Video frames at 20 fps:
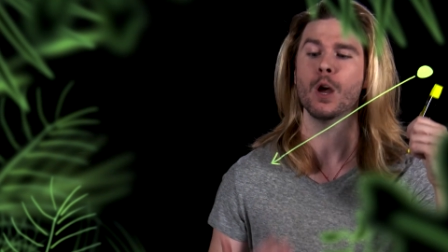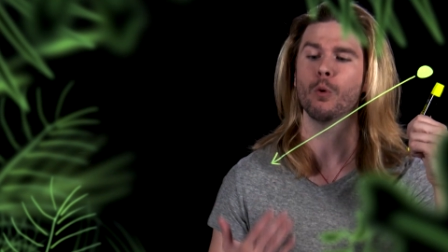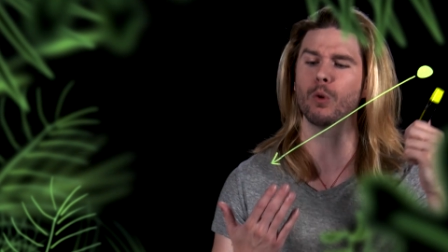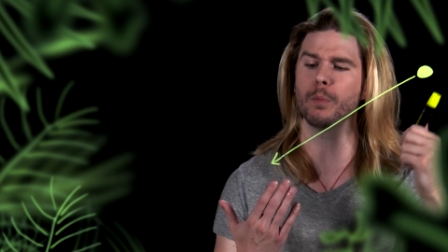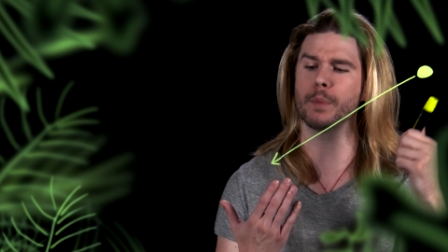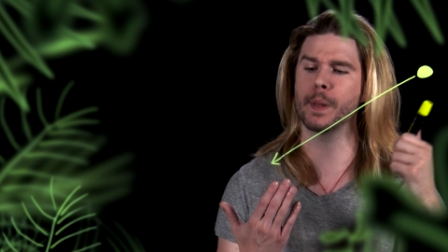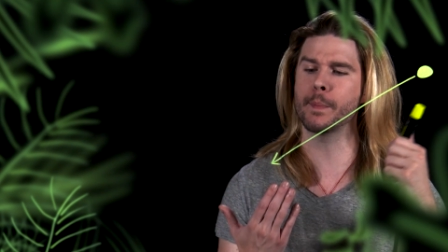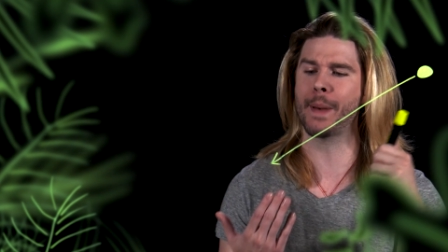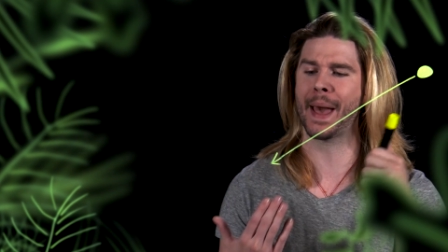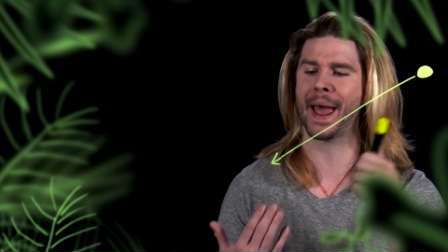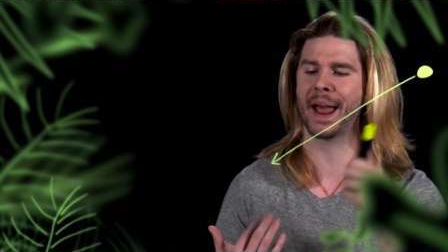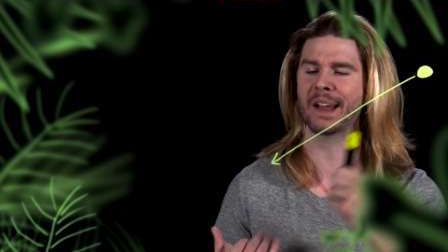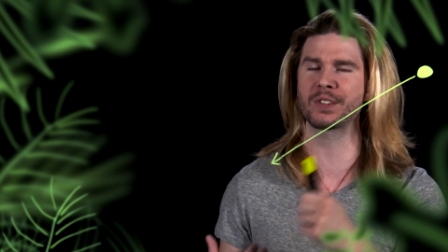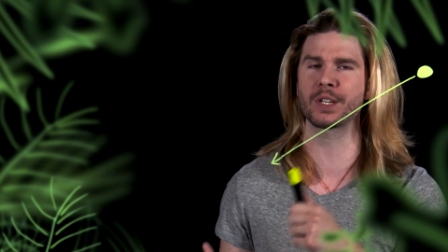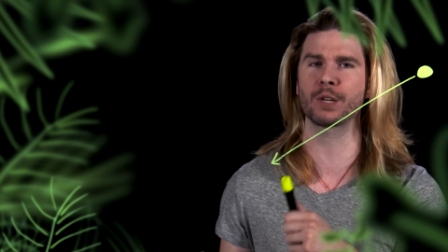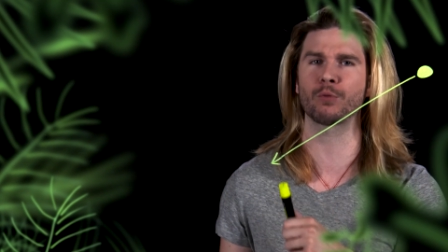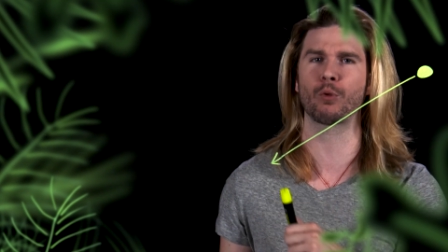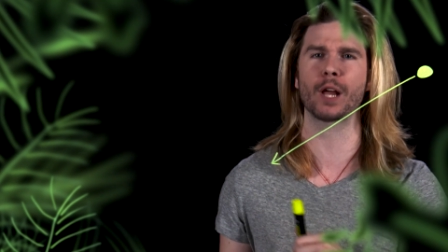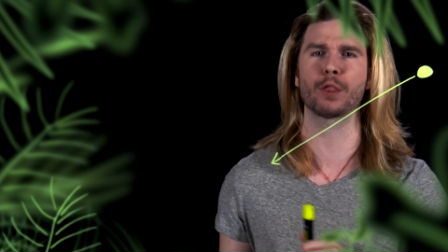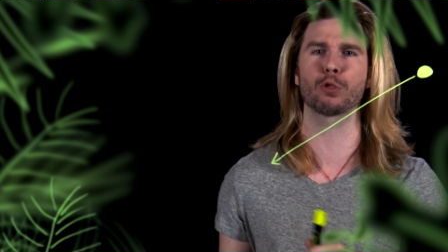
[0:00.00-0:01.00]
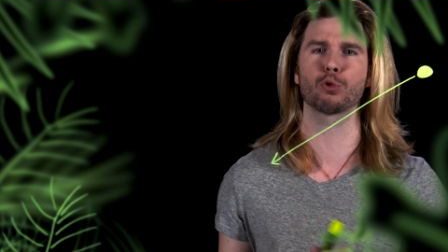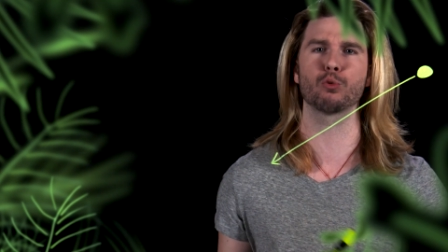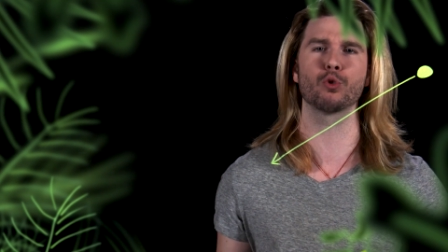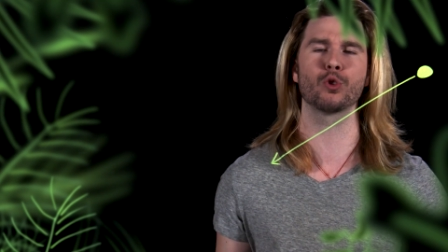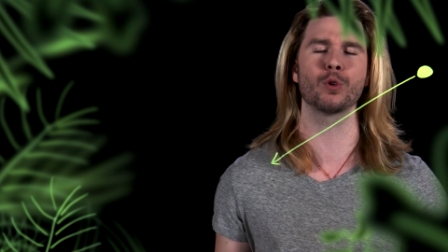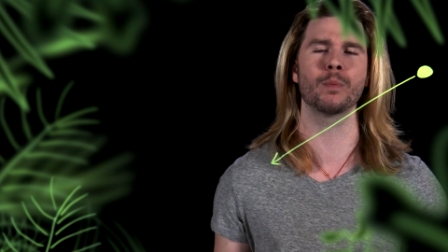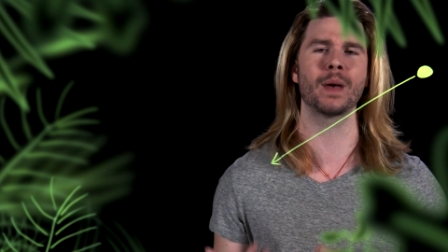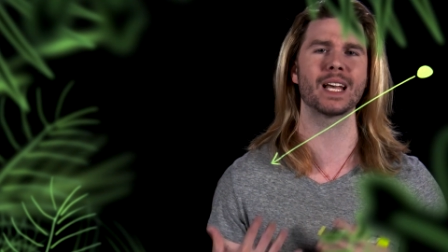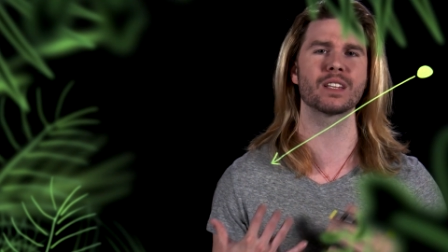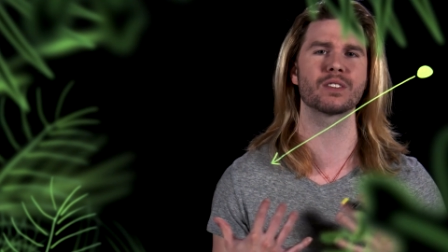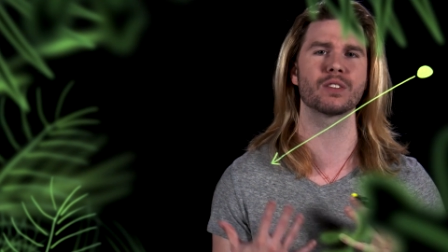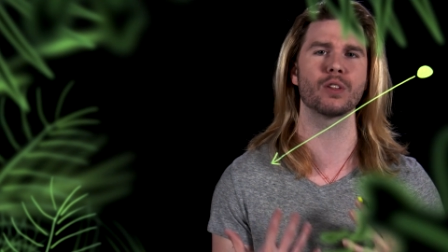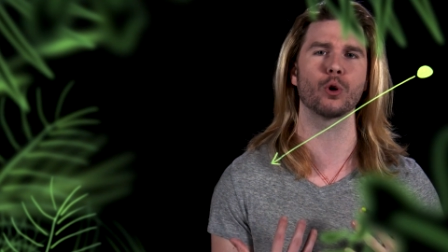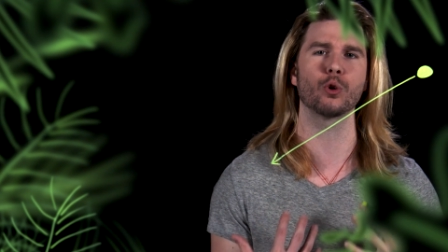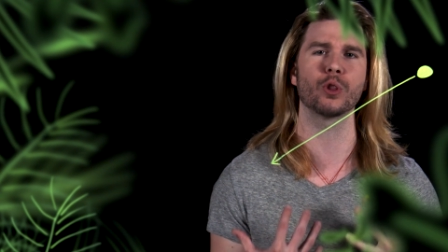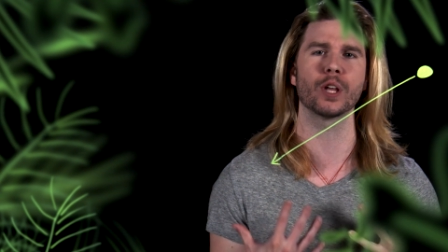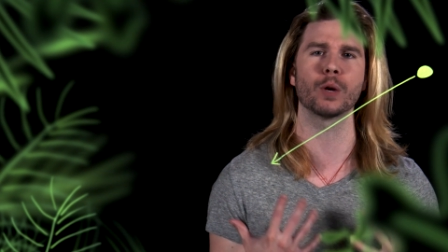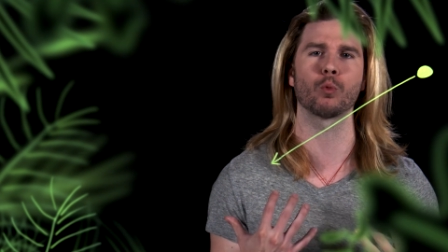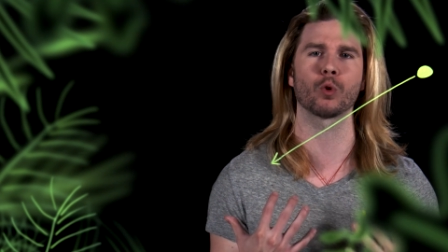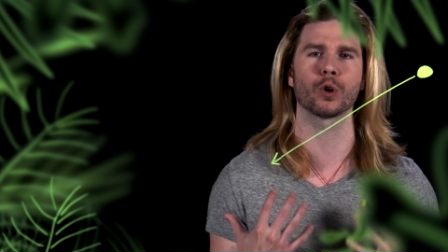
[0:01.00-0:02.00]
would be passing right through them as
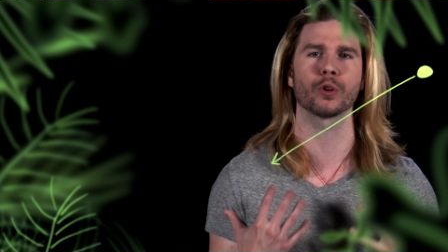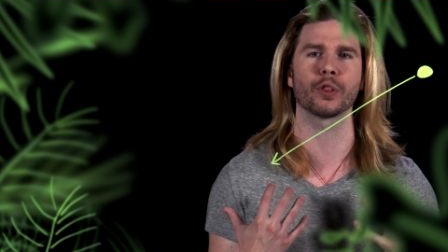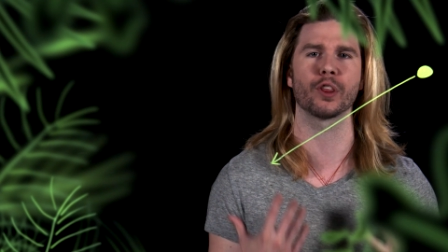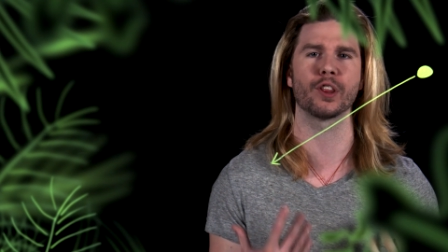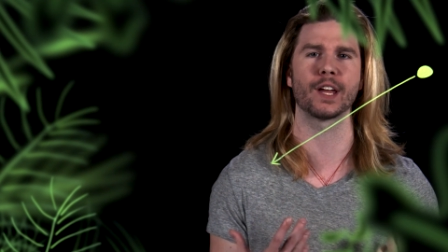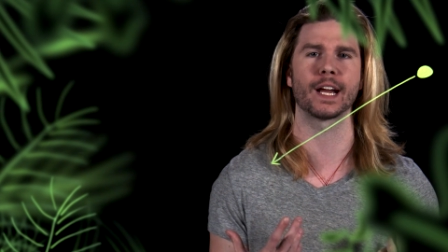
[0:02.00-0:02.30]
though they weren't